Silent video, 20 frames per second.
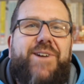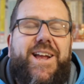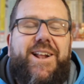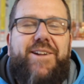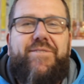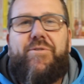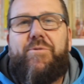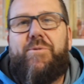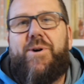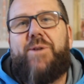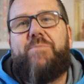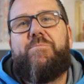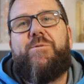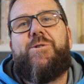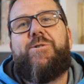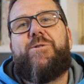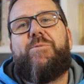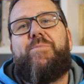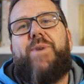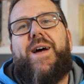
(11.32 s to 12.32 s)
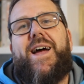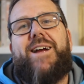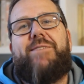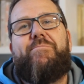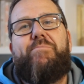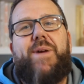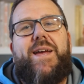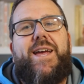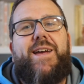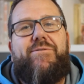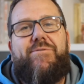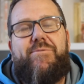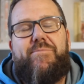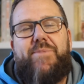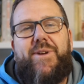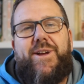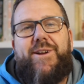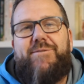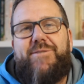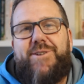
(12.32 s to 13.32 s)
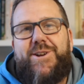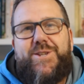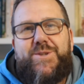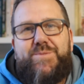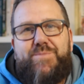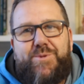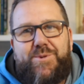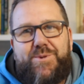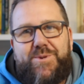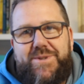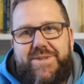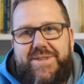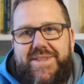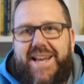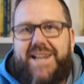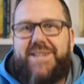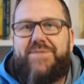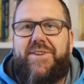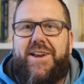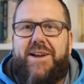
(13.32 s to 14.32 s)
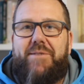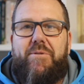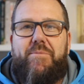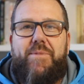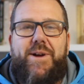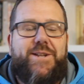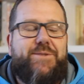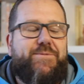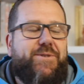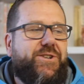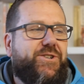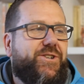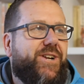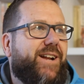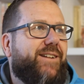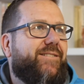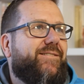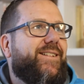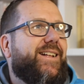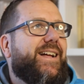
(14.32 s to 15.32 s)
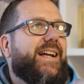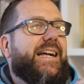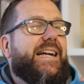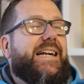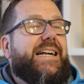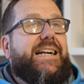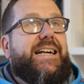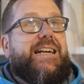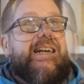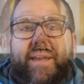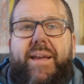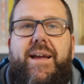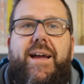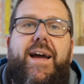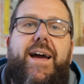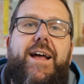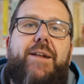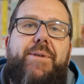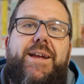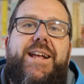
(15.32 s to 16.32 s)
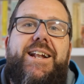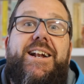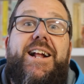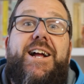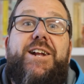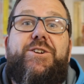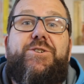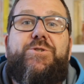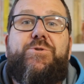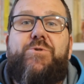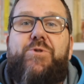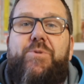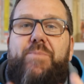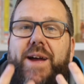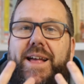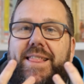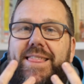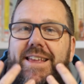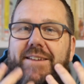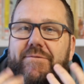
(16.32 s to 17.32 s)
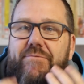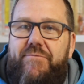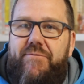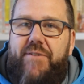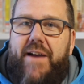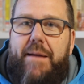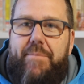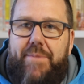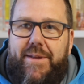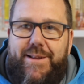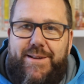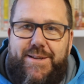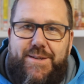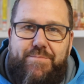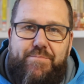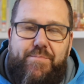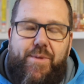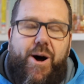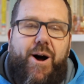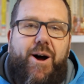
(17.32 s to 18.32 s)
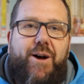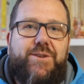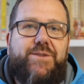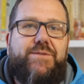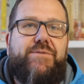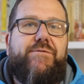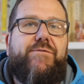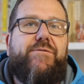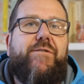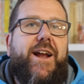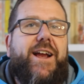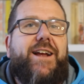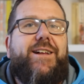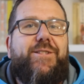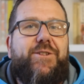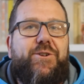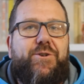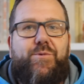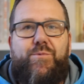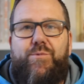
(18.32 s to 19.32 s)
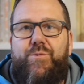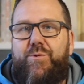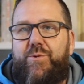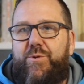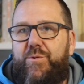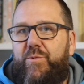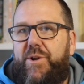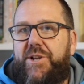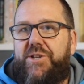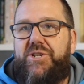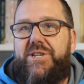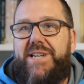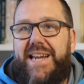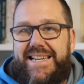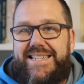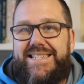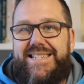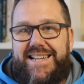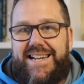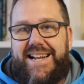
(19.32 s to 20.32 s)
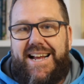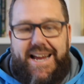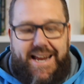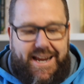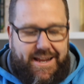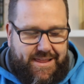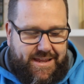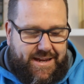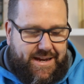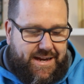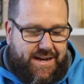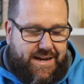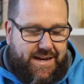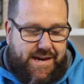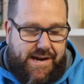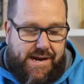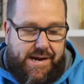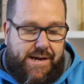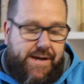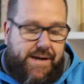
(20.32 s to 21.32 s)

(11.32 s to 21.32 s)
again, everyone. Welcome back. Bear from Bear Reads Books. Thanks for coming back to my channel. And I'm here today to talk about the fabulous Miles Franklin Award, which yesterday, the